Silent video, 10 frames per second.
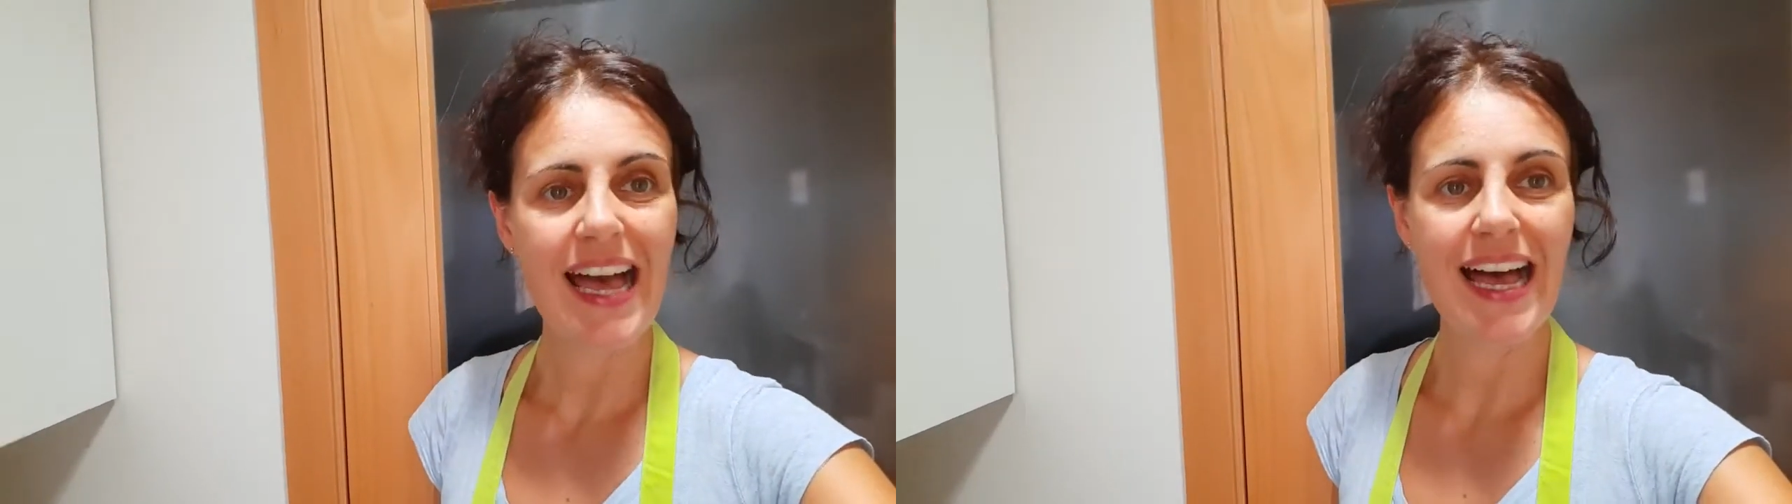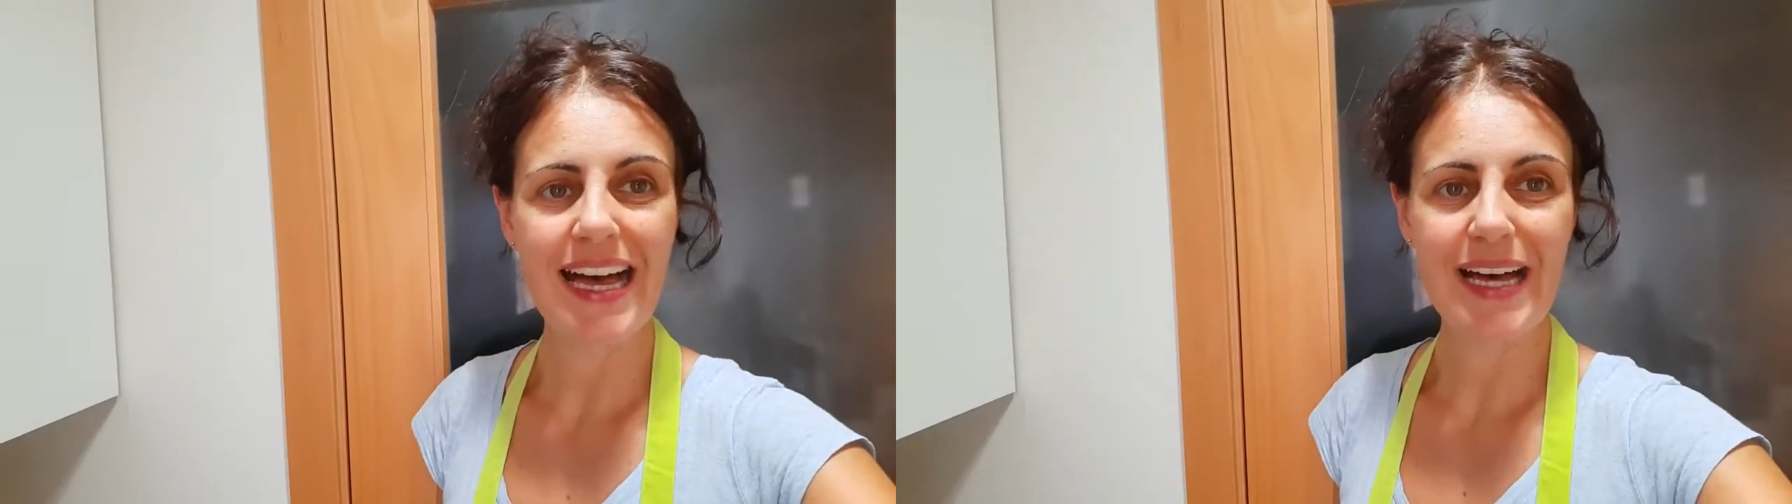
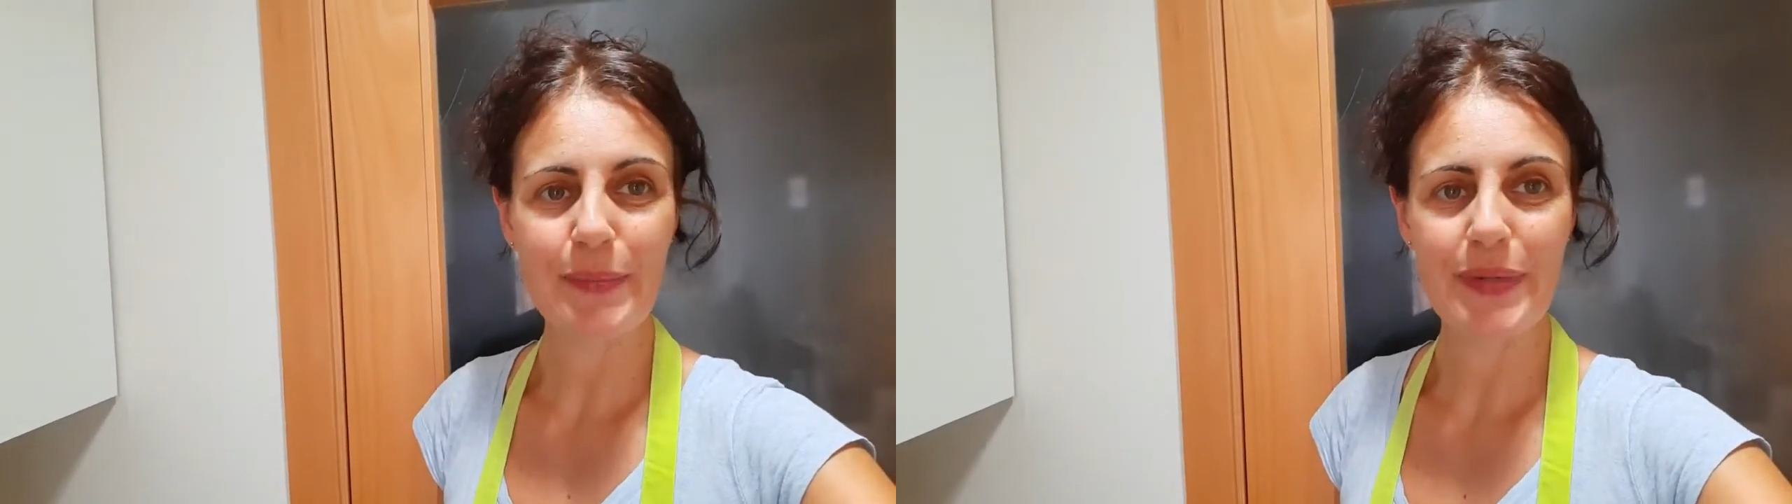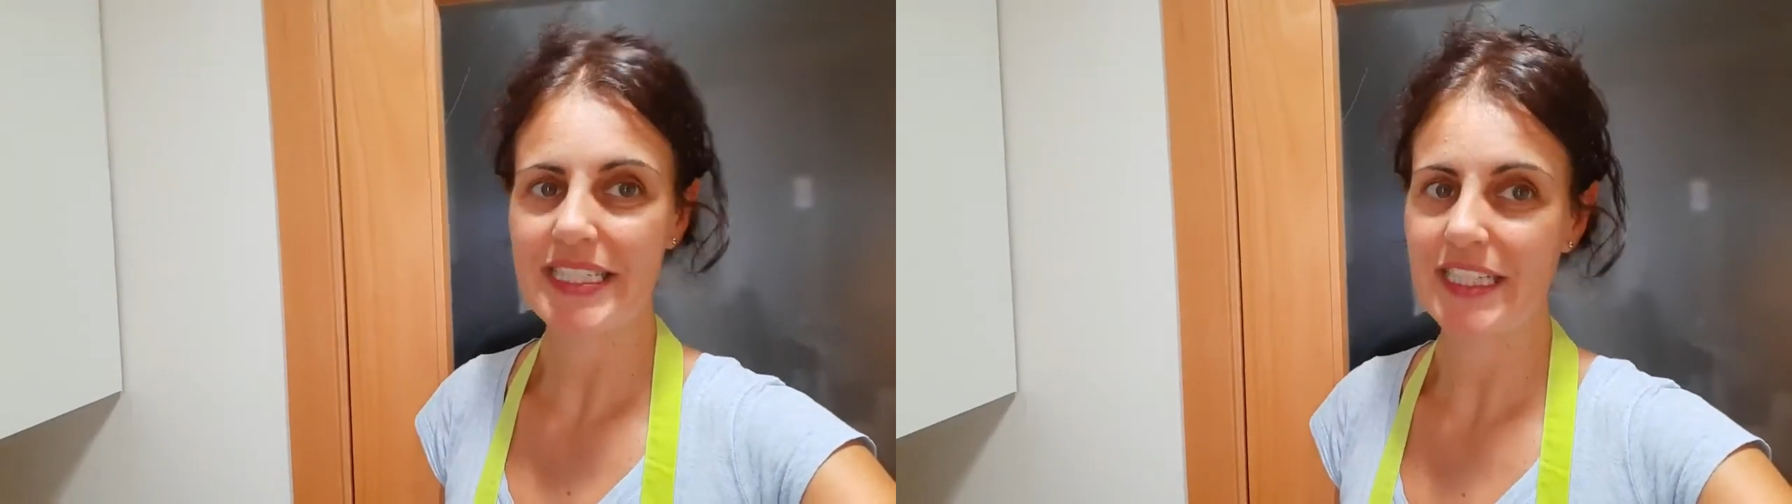
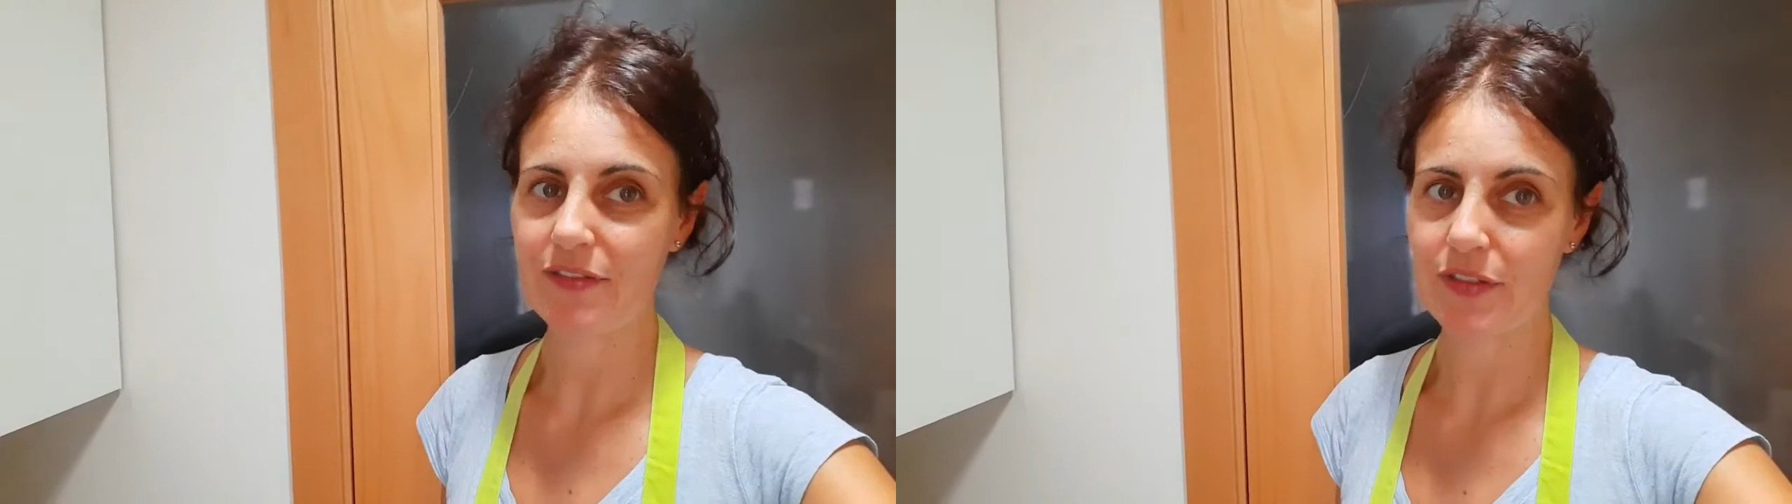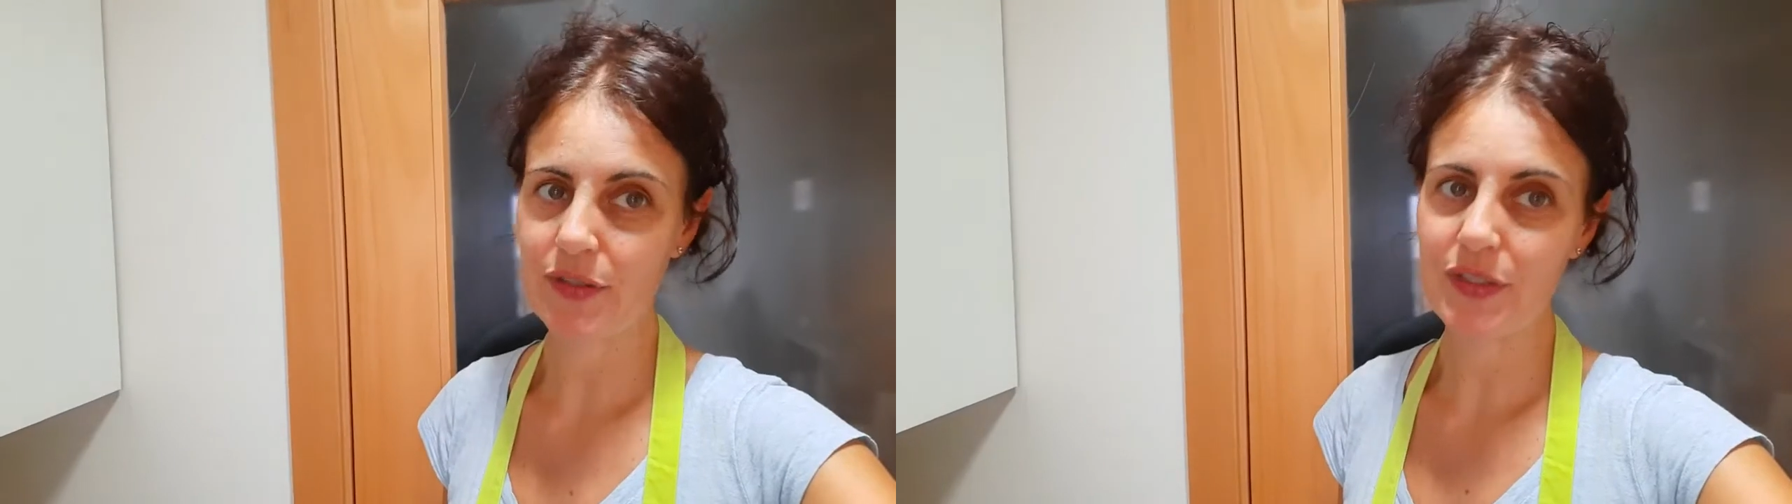But
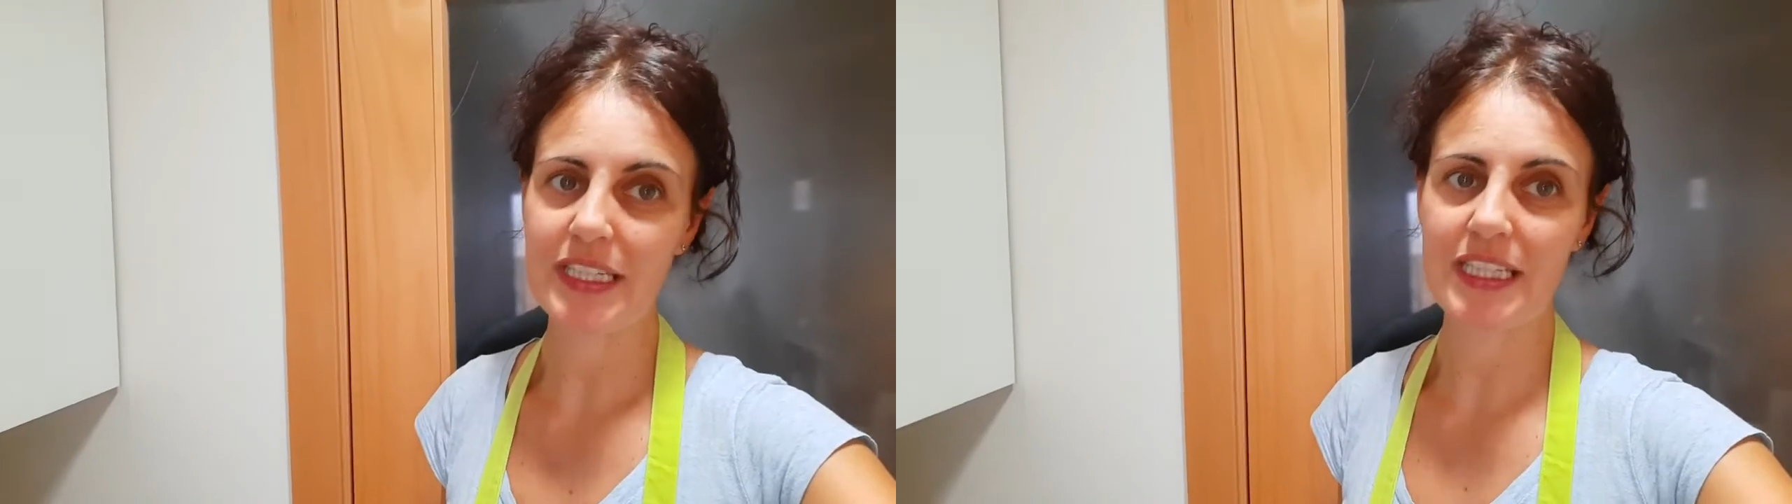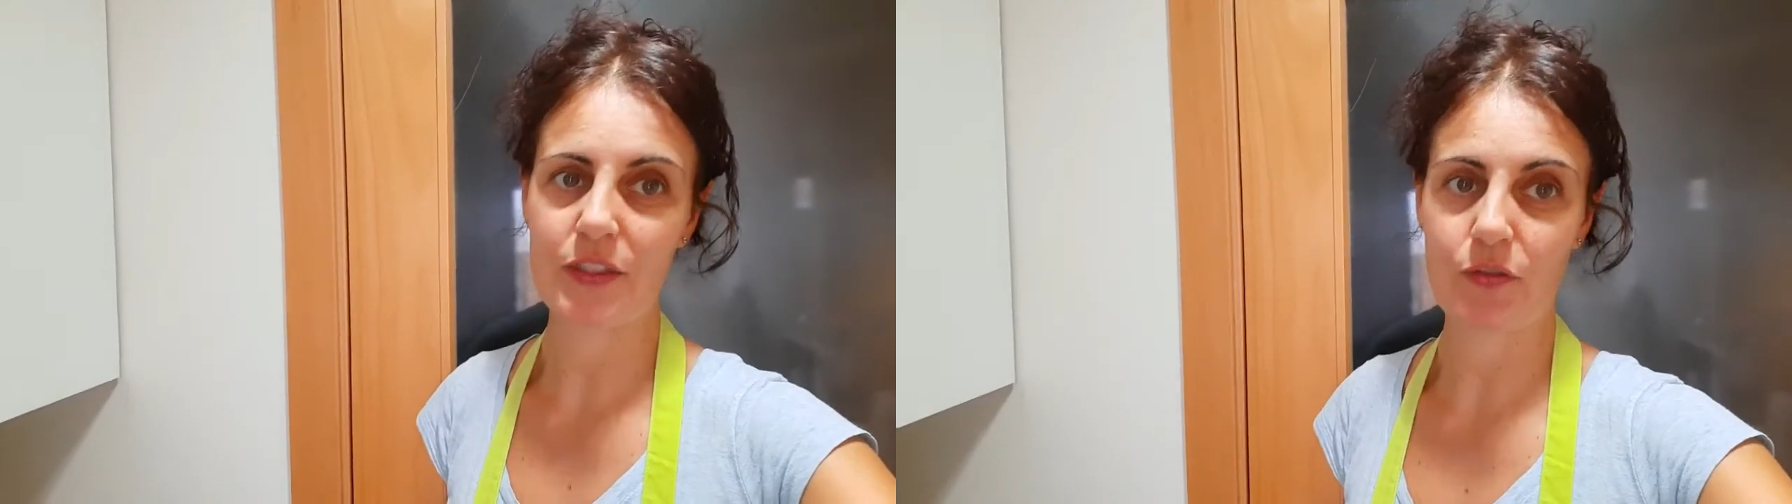if you
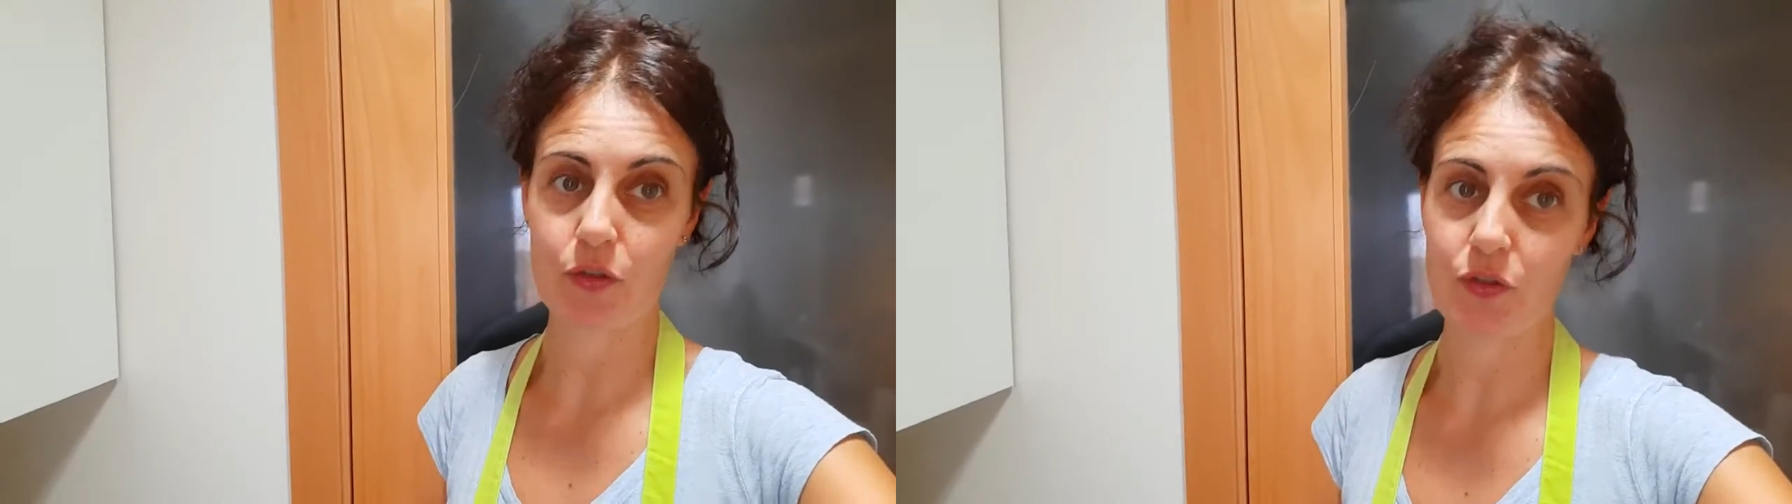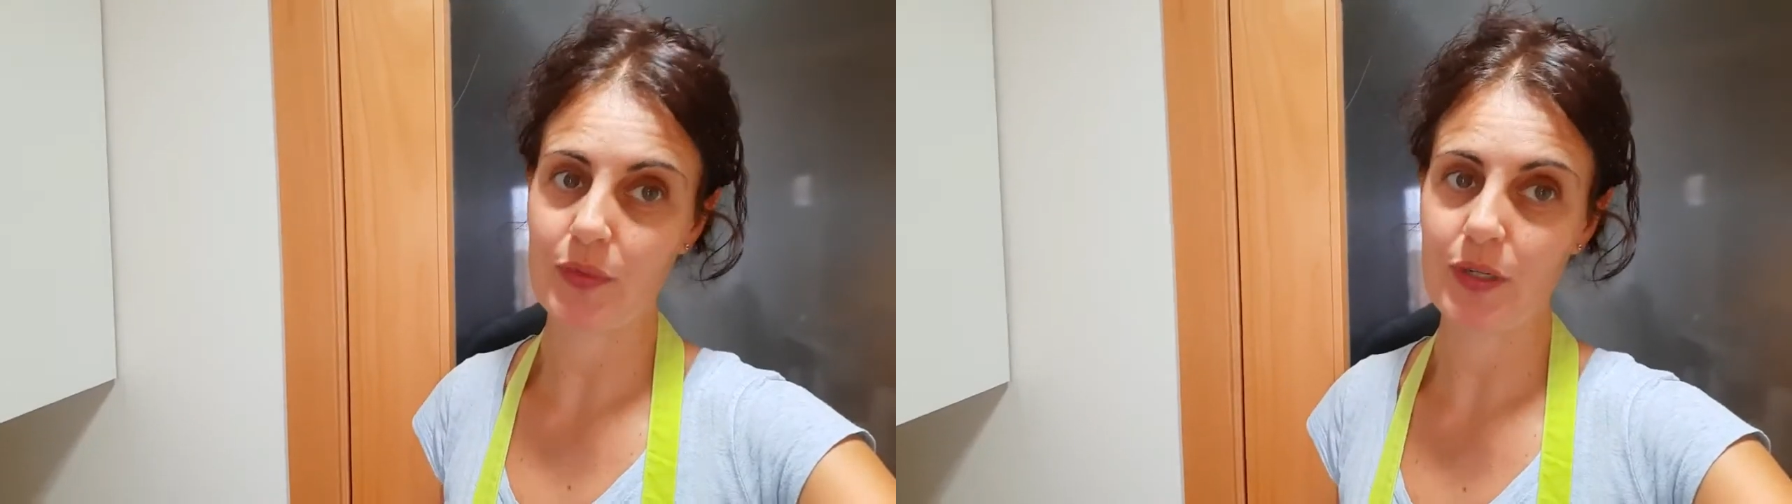don't need it
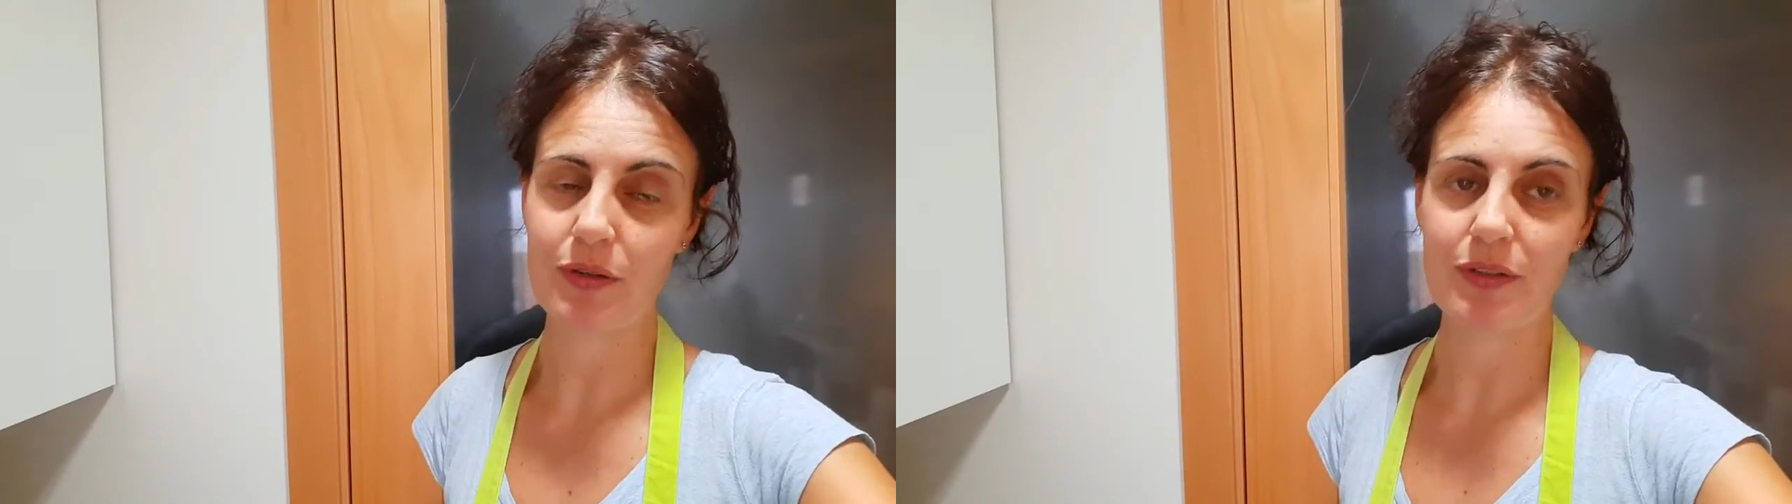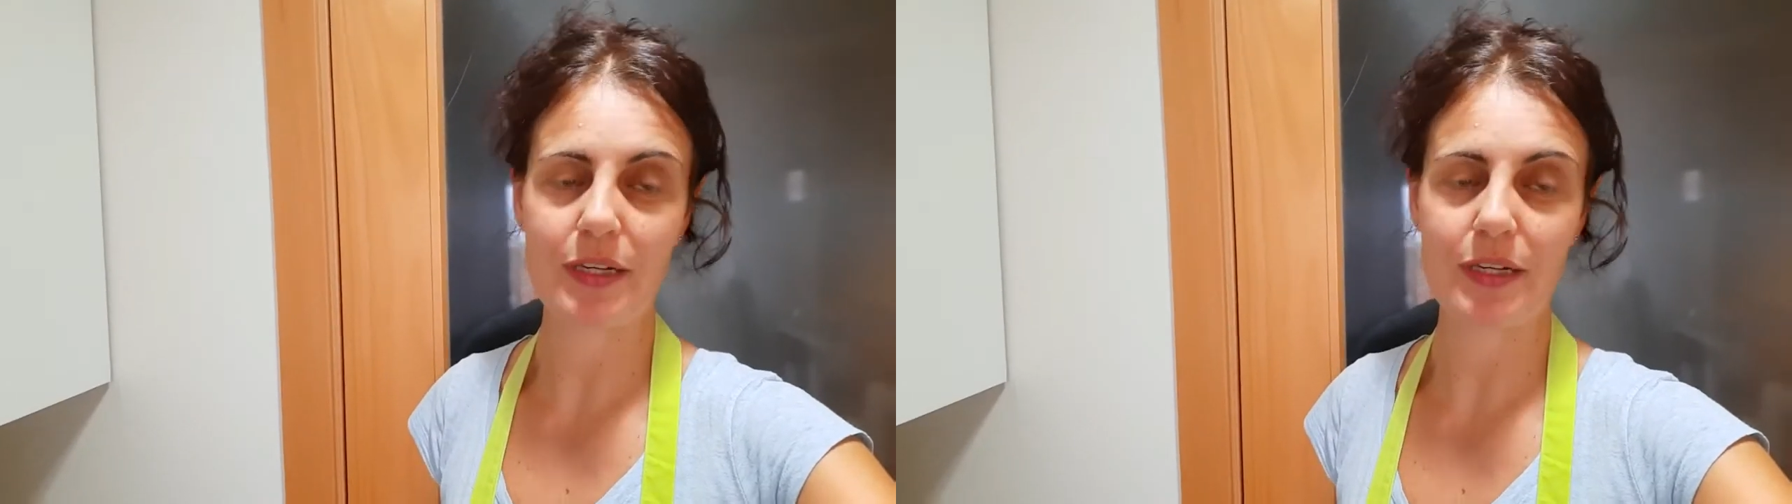for tomorrow,